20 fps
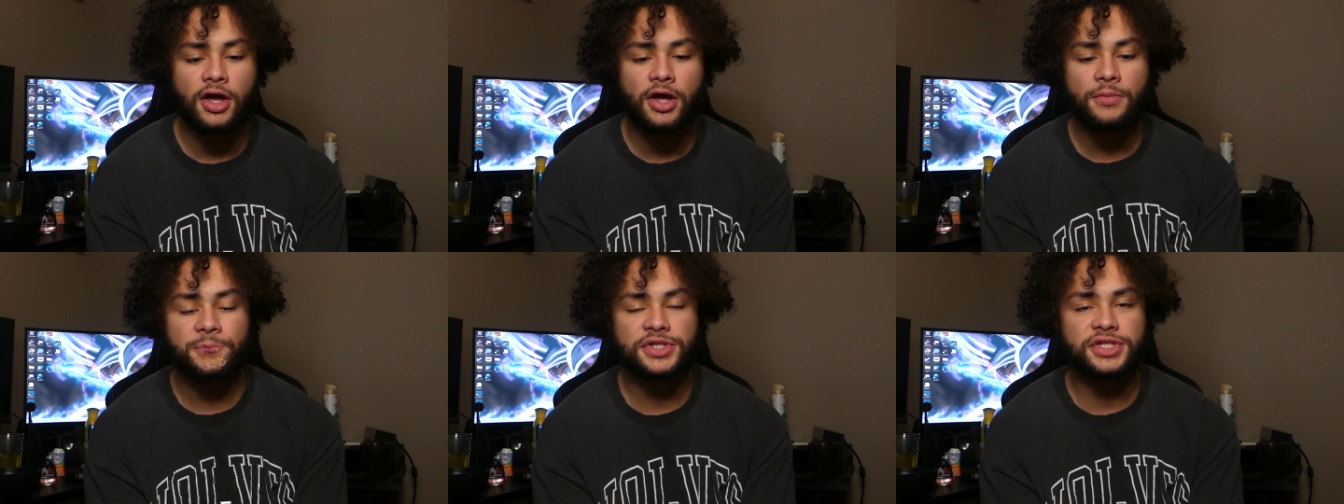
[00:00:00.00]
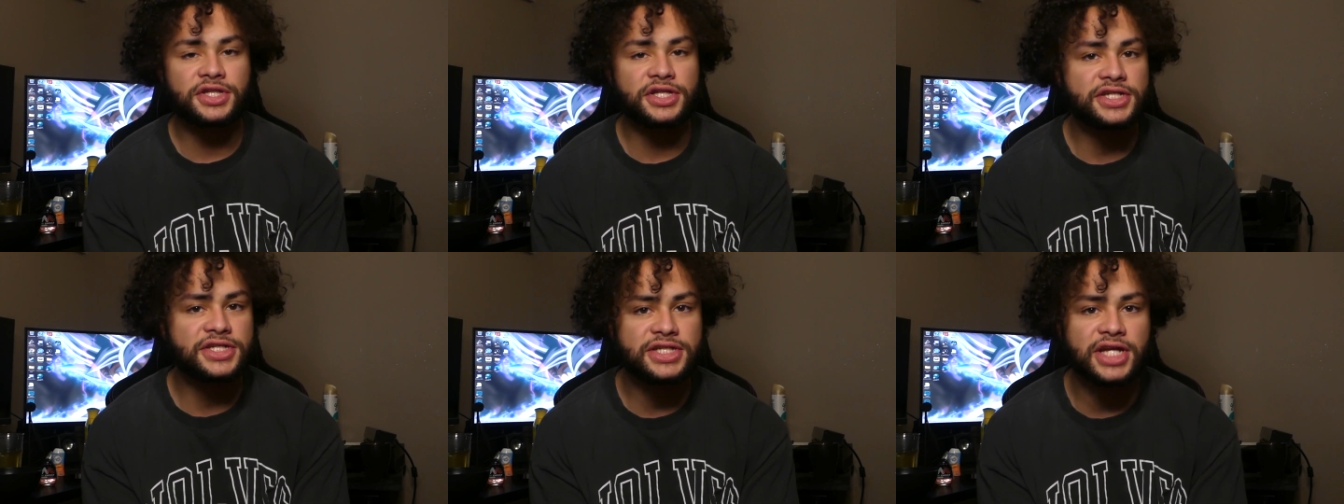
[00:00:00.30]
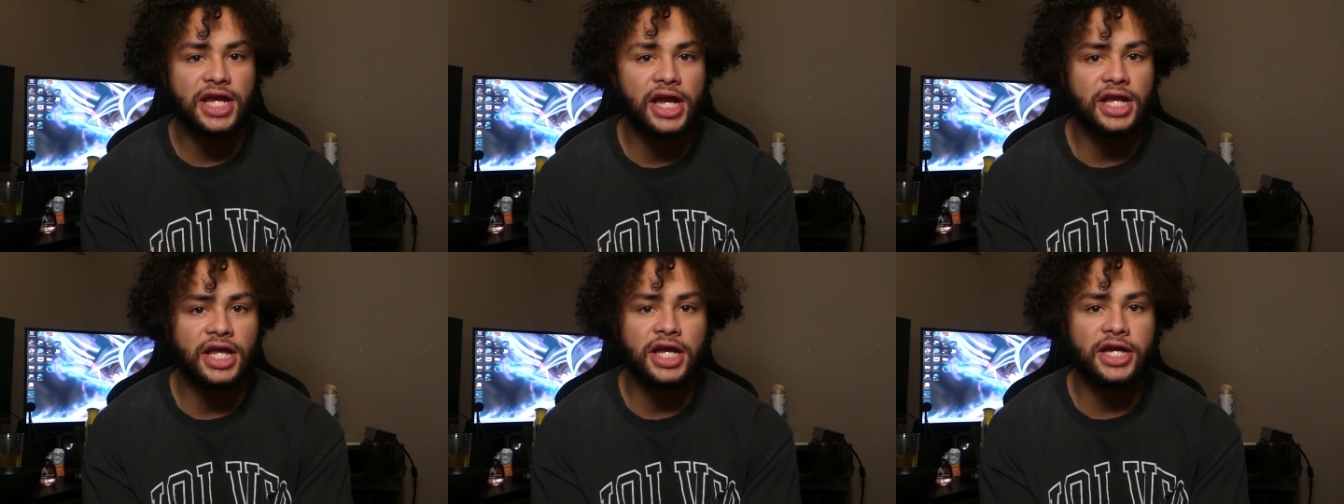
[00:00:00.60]
Because in this
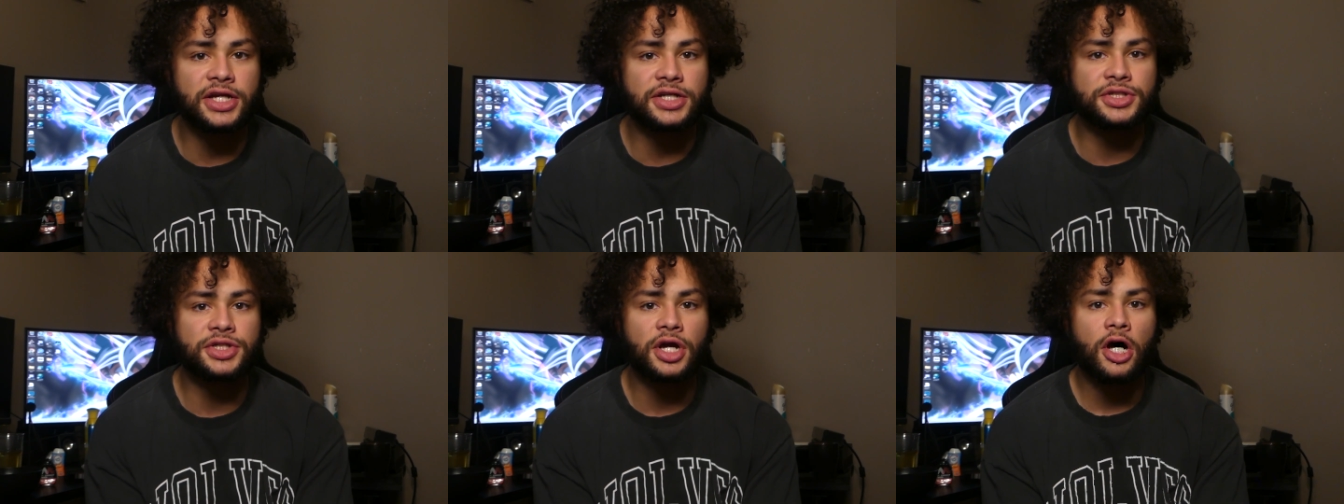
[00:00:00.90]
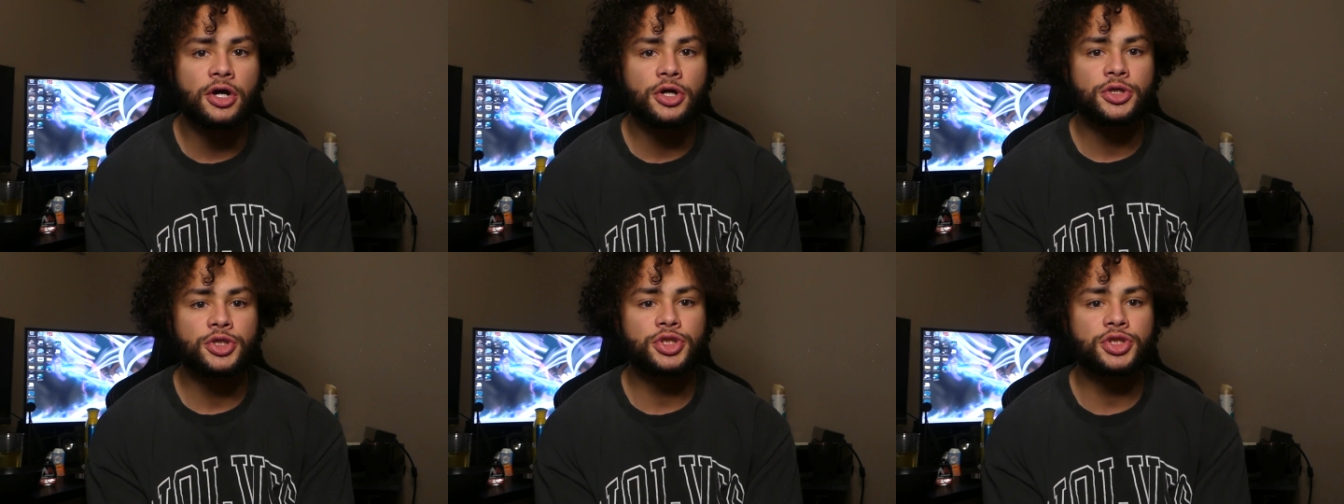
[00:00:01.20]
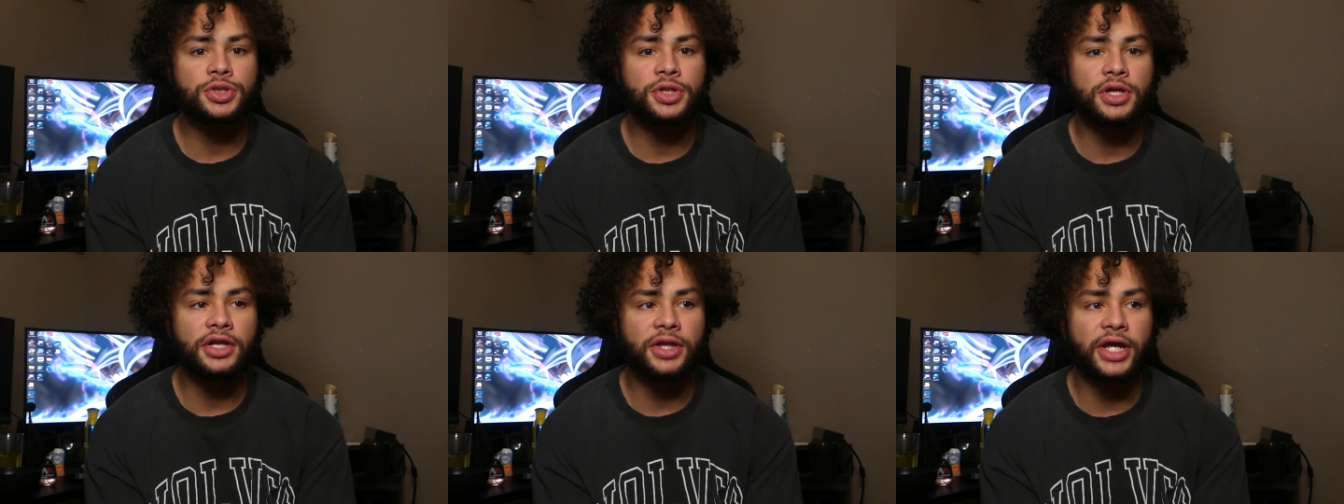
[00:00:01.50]
day and age,
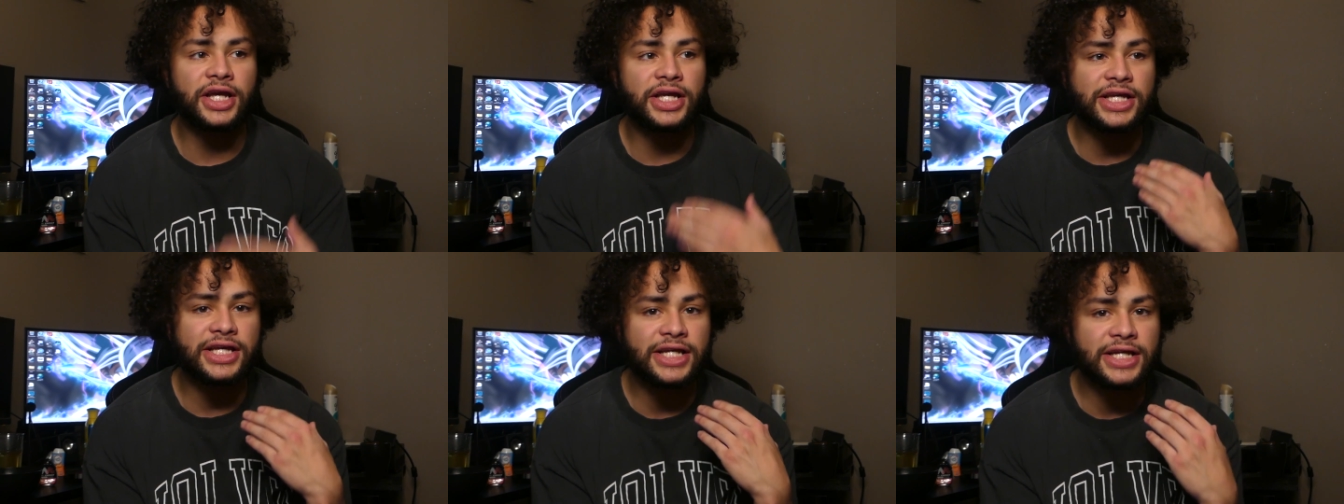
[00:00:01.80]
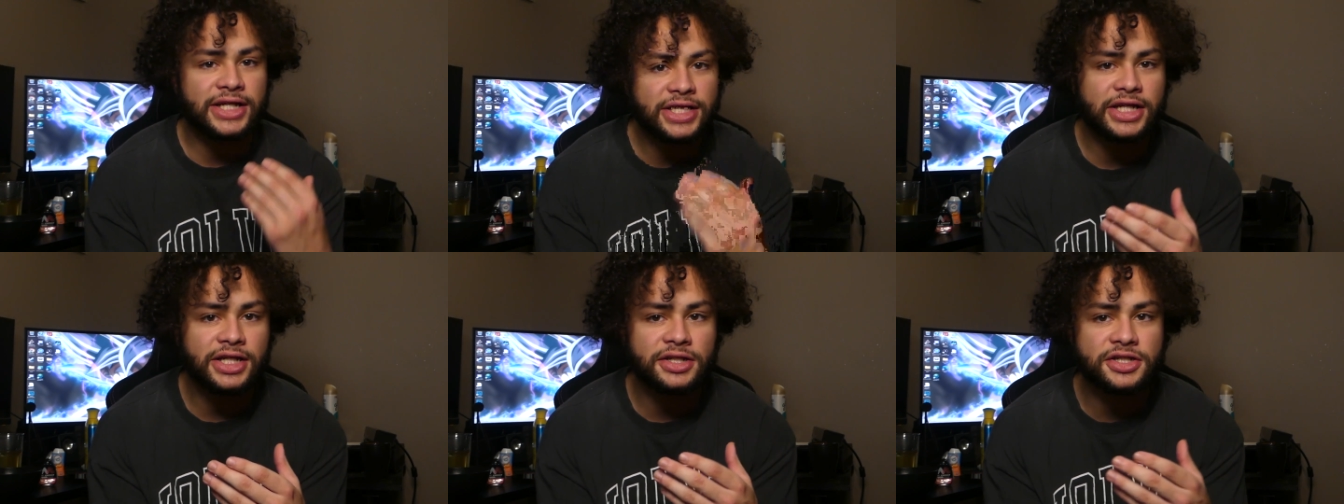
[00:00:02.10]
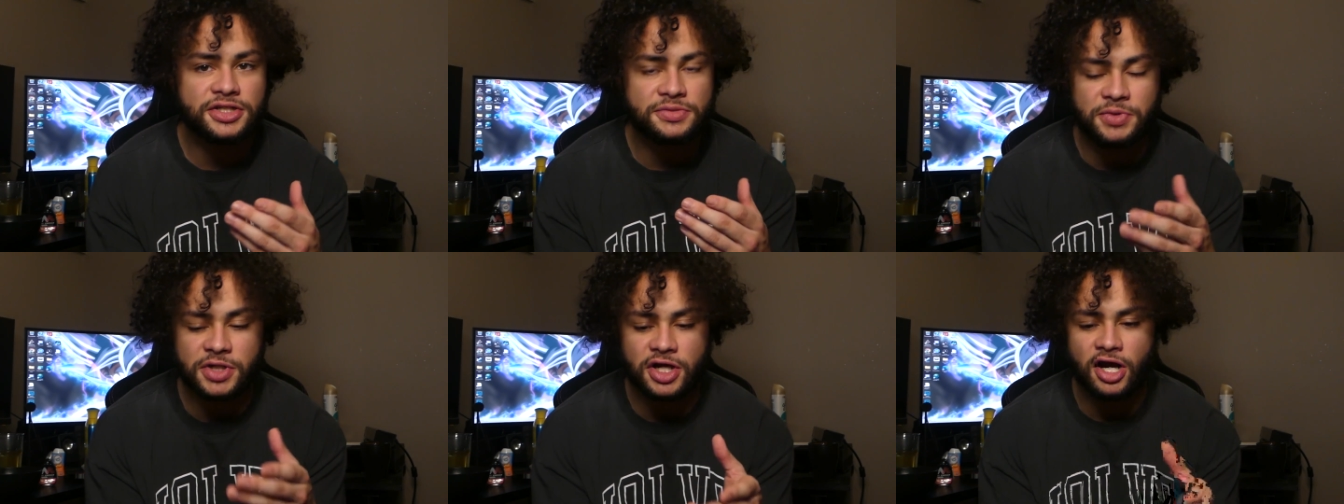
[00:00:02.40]
like, eating
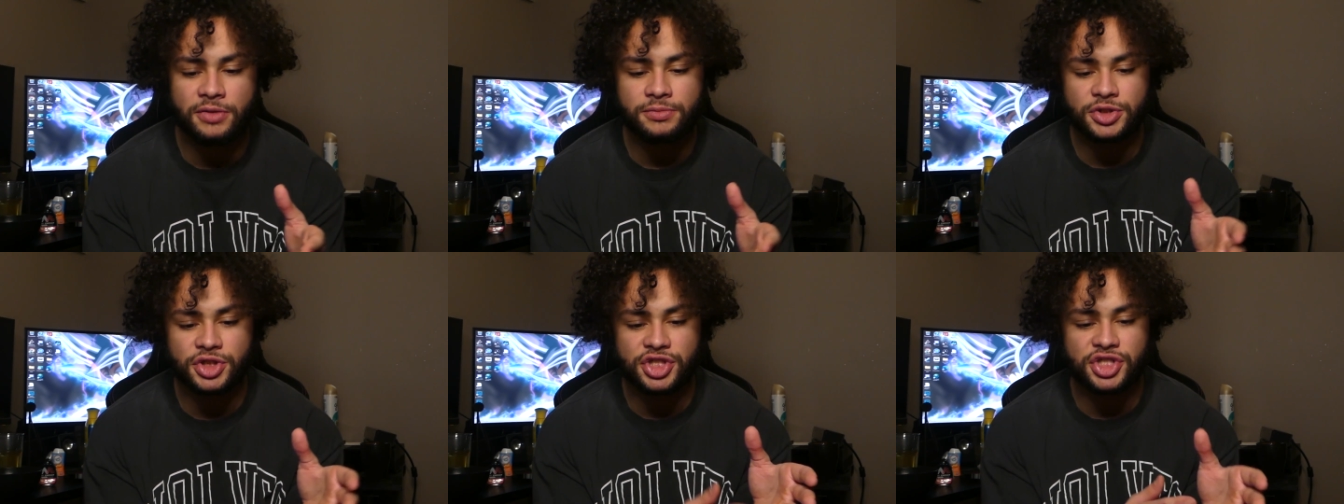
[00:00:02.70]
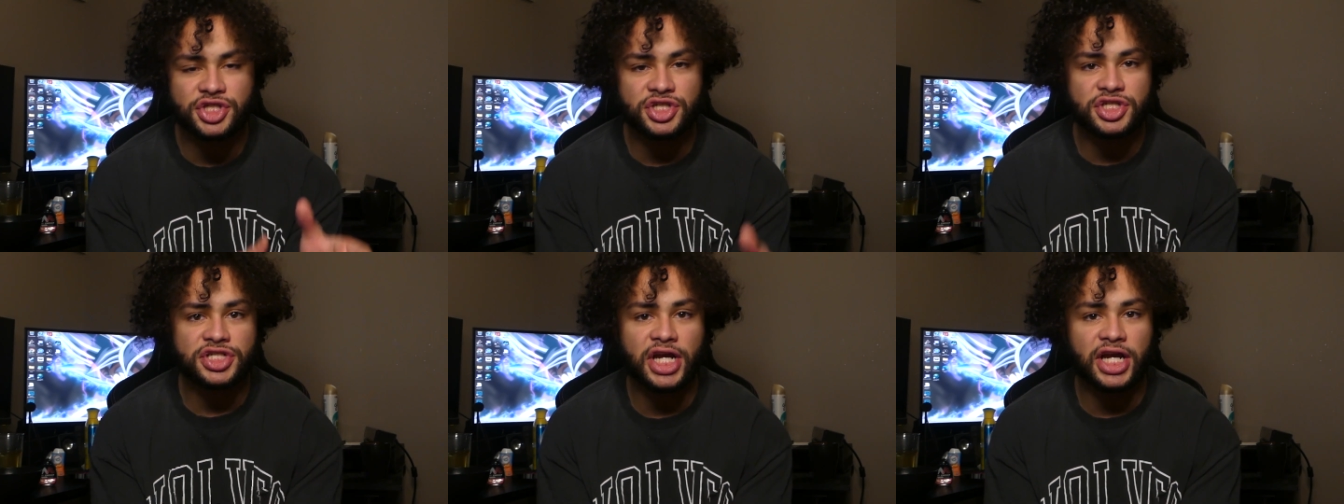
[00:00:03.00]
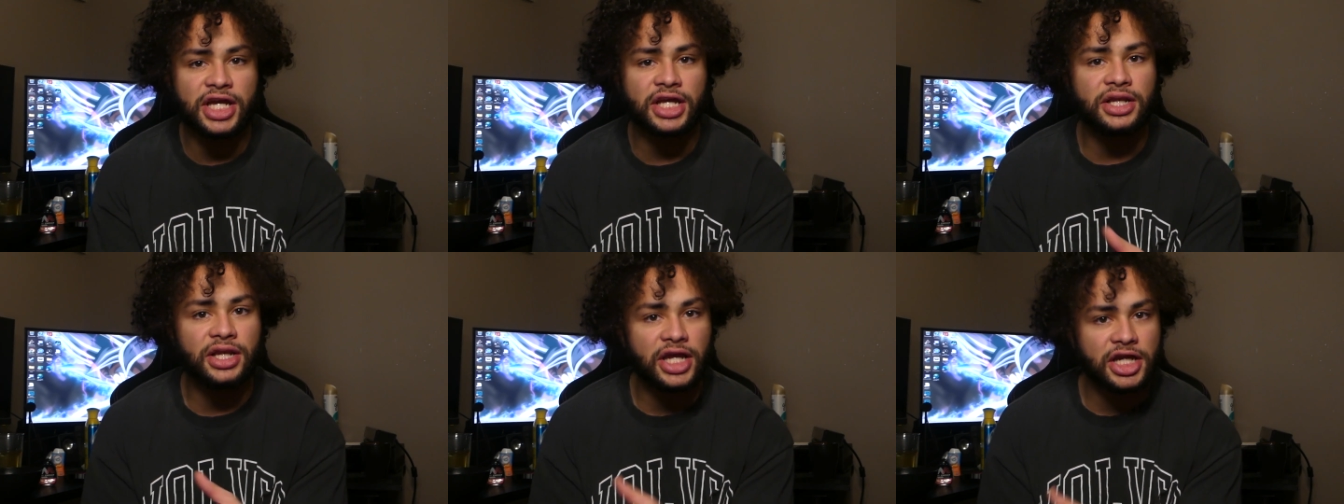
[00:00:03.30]
has become just
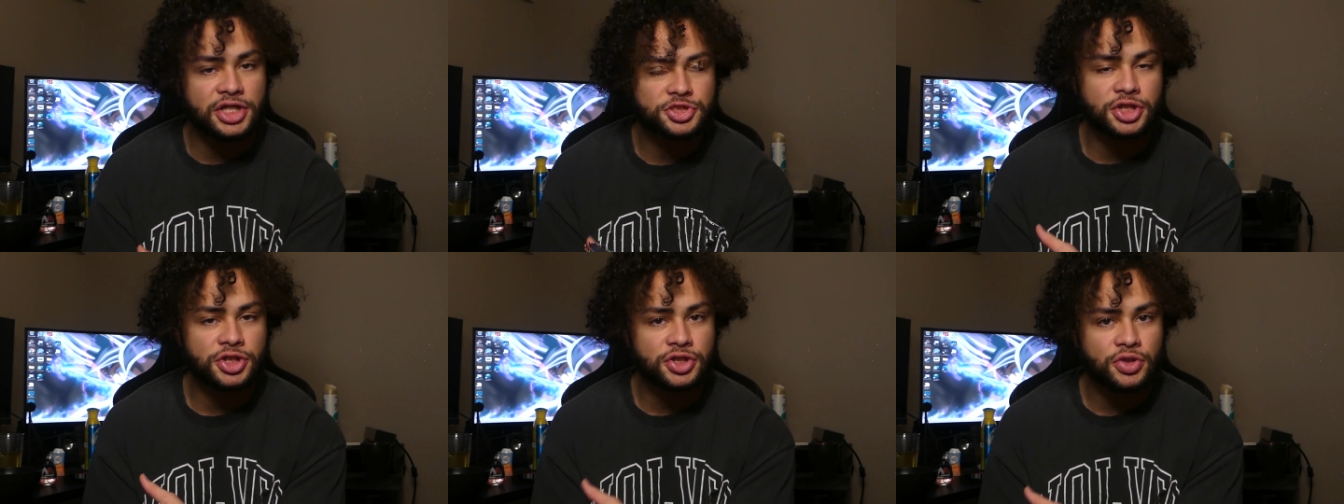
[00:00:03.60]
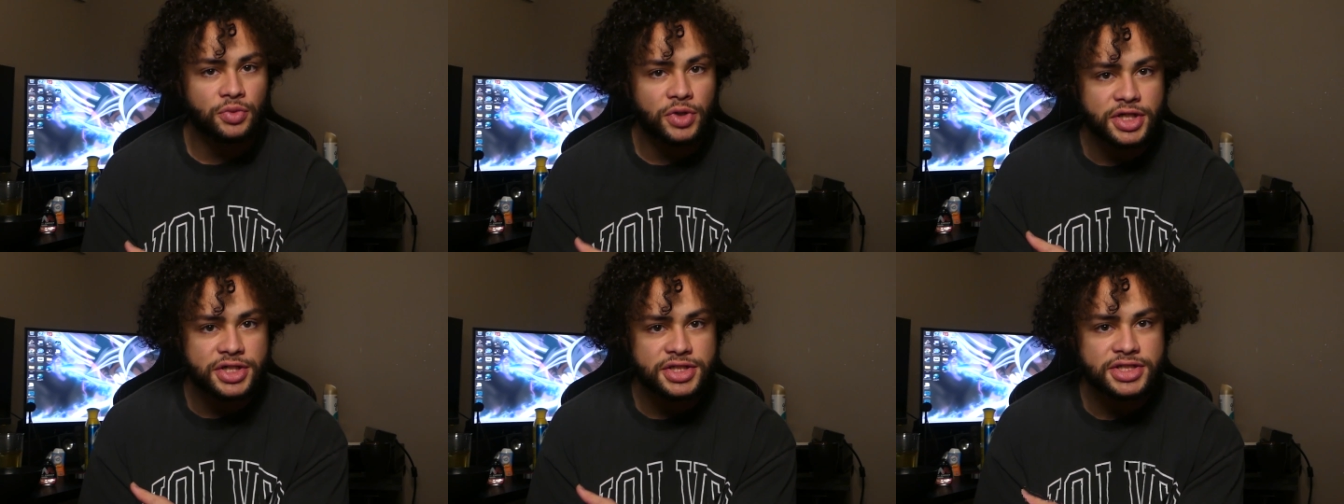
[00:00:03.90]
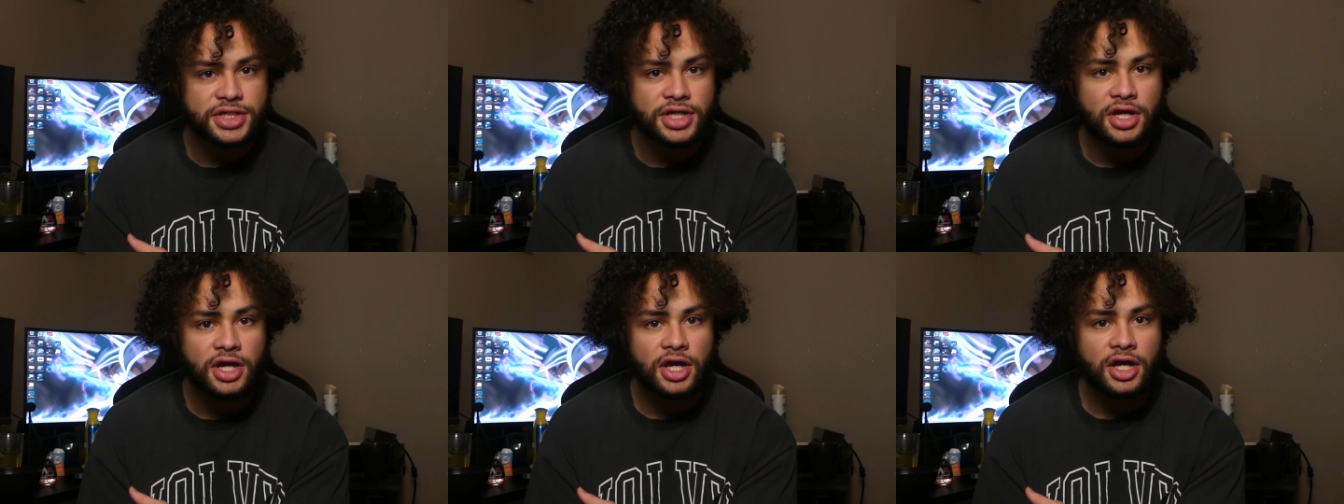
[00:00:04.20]
second nature to
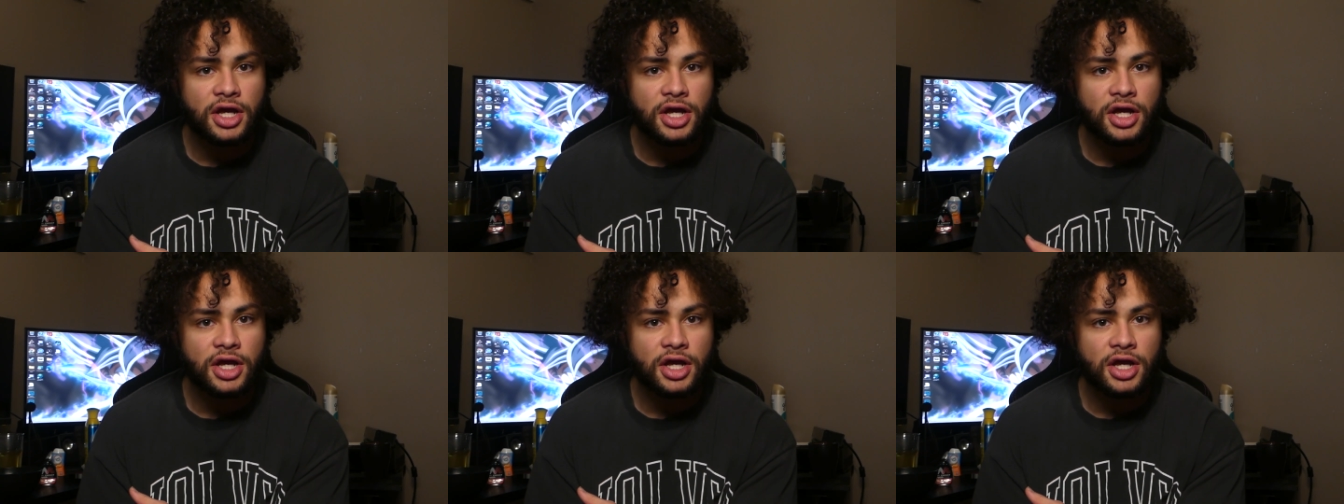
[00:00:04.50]
us.